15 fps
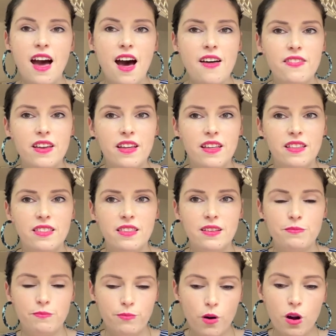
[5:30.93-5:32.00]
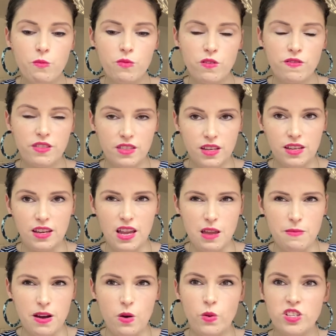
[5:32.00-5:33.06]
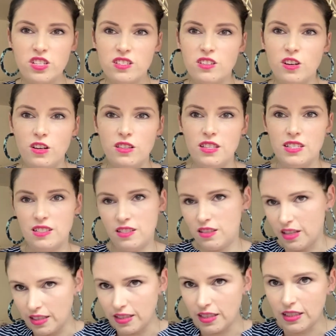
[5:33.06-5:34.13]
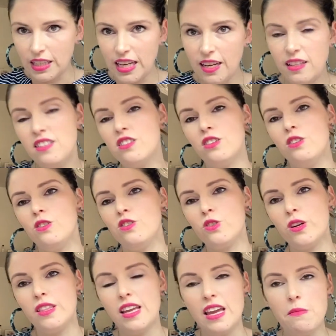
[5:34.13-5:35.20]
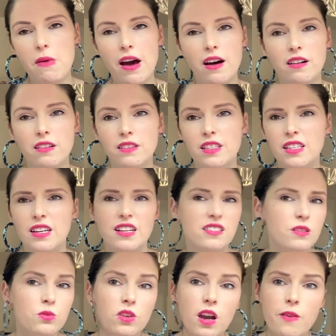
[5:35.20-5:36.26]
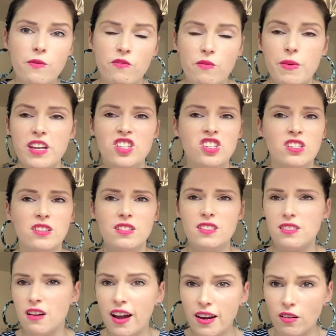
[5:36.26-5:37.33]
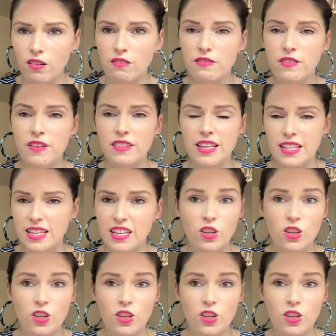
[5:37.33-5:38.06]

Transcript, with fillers: And then the bottom of the email, which has got the, like the link to join the email, the unsubscribe information, the sign off, they're there.